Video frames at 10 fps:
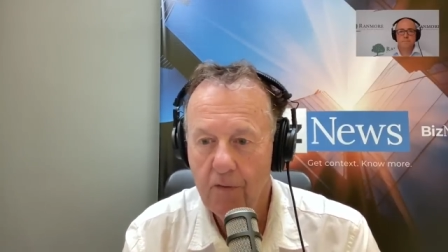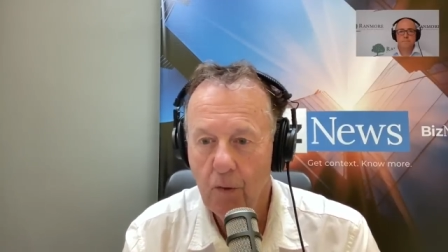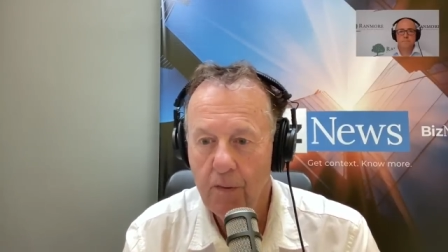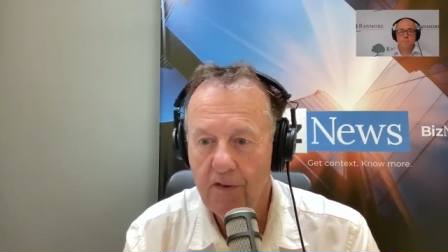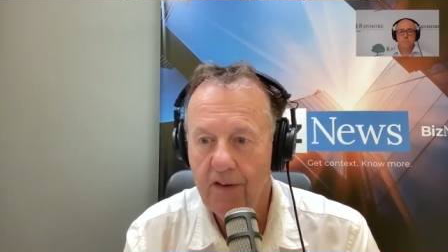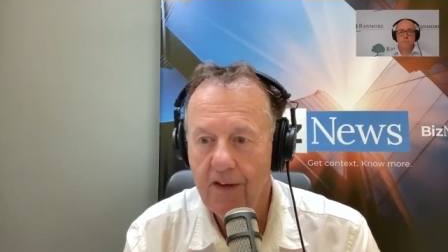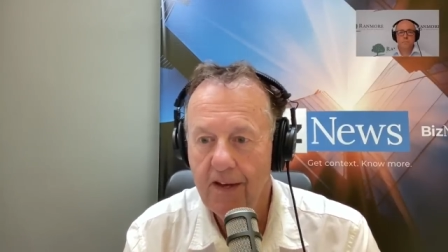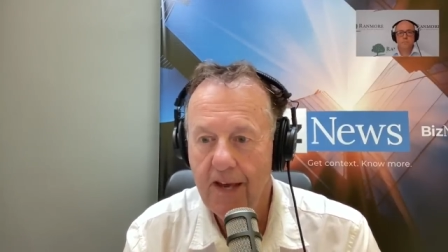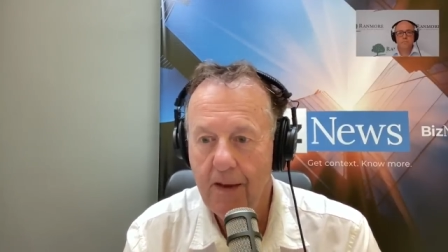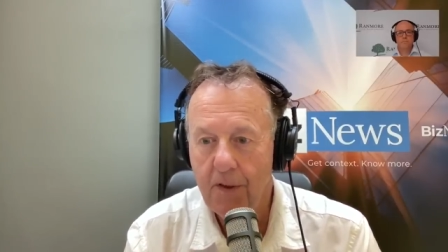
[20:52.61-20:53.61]
We'll be
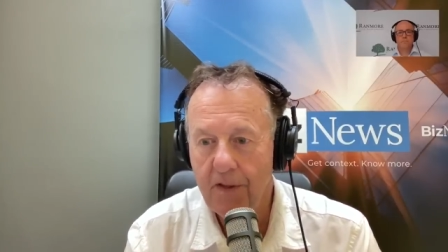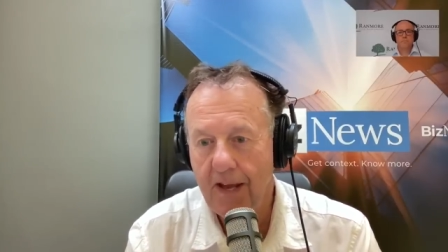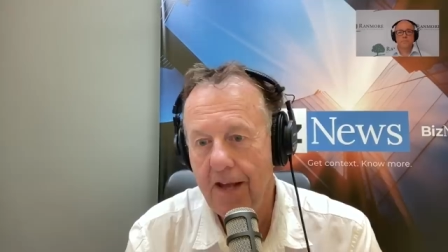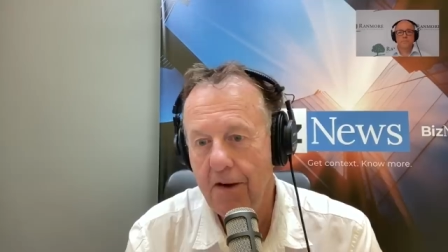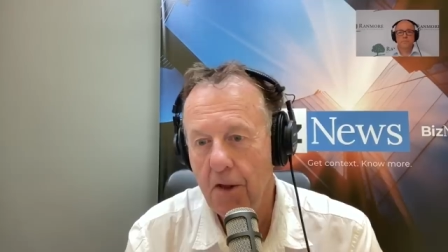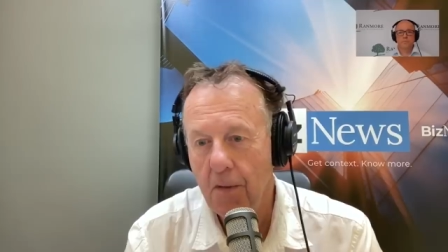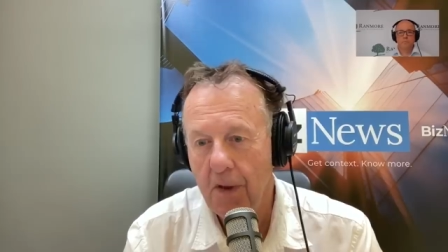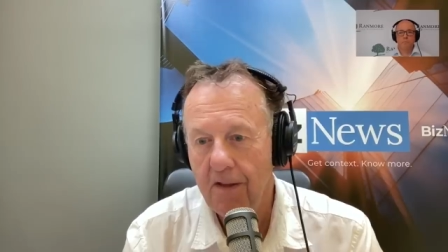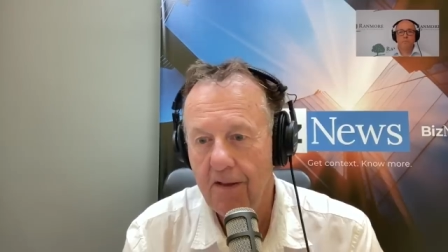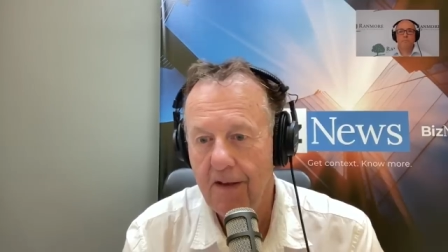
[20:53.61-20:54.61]
seeing him at the end of the
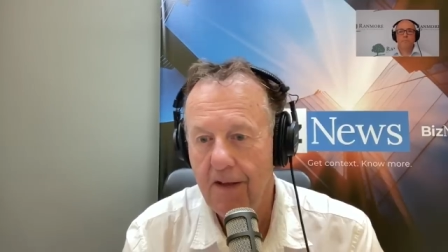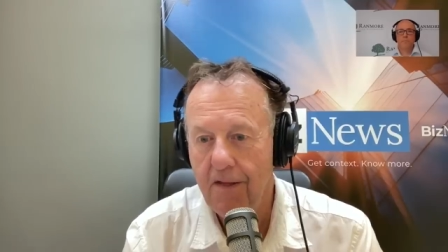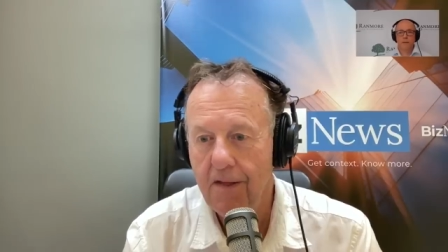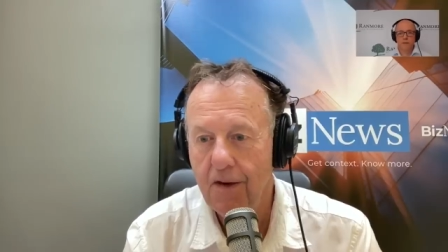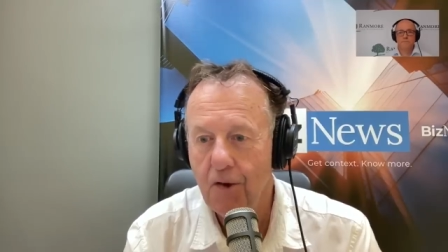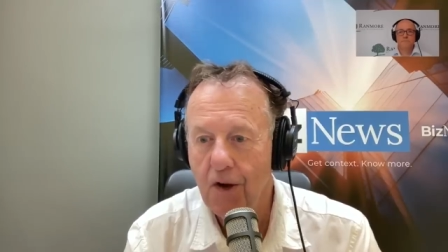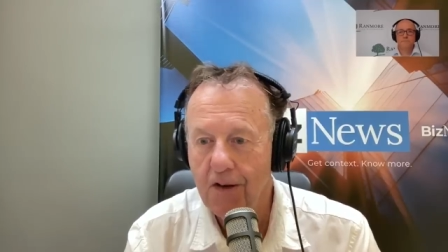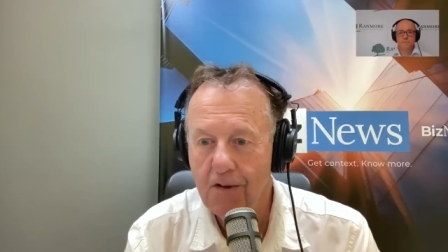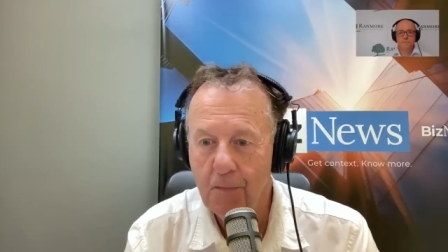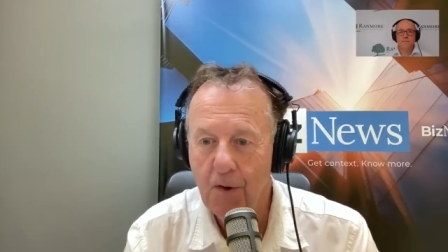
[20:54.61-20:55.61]
month in the
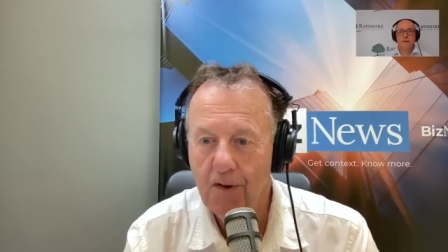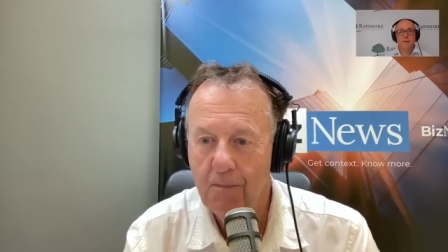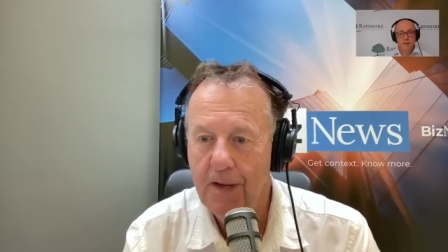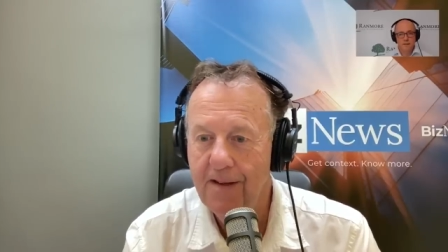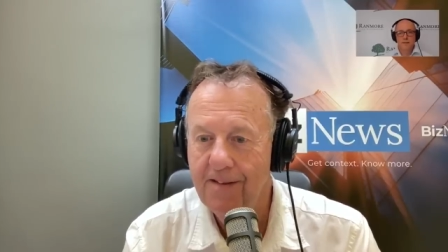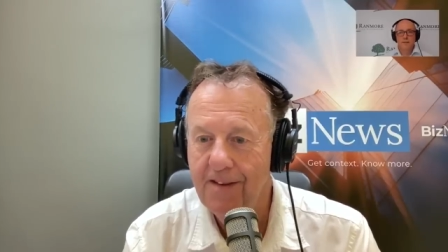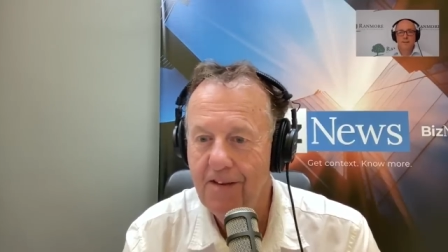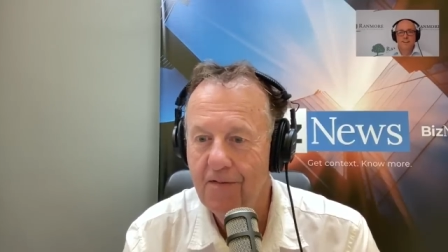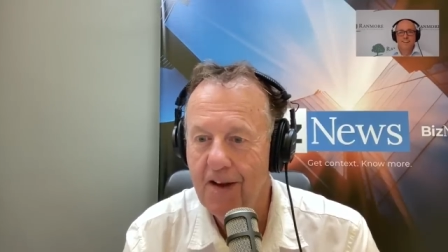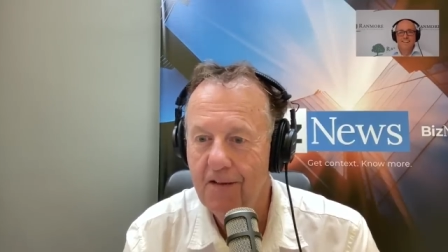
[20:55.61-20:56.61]
Drakensberg BNC
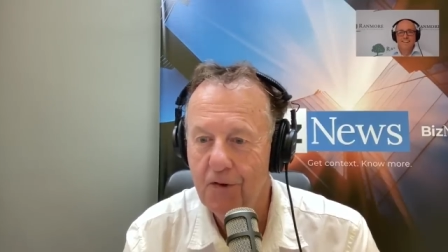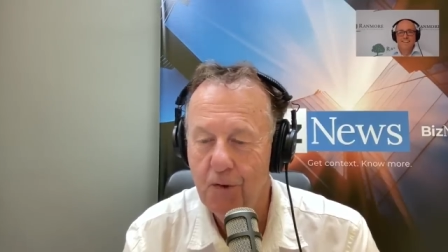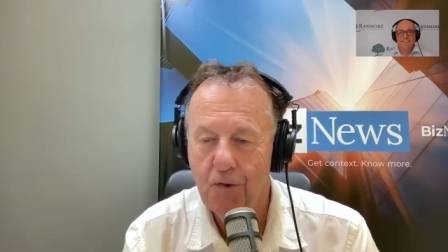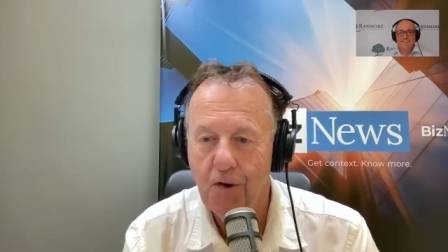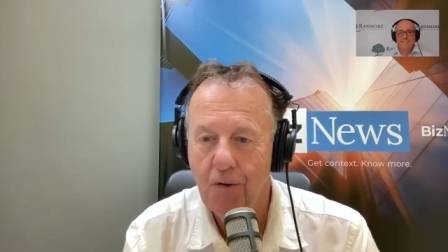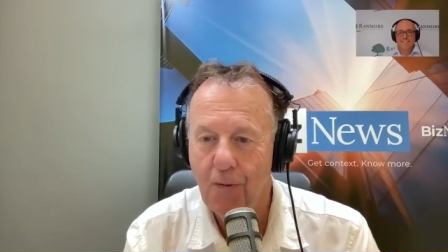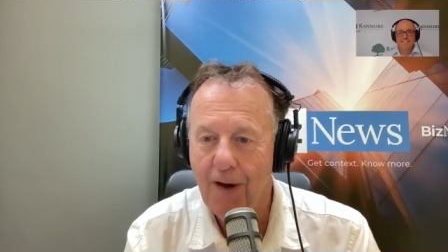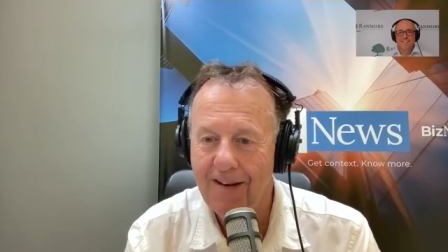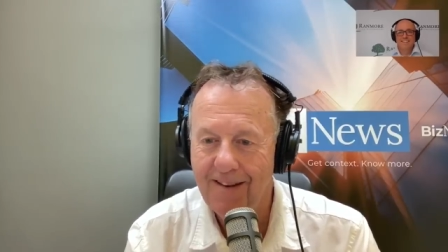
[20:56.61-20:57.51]
Five. Sean can't wait.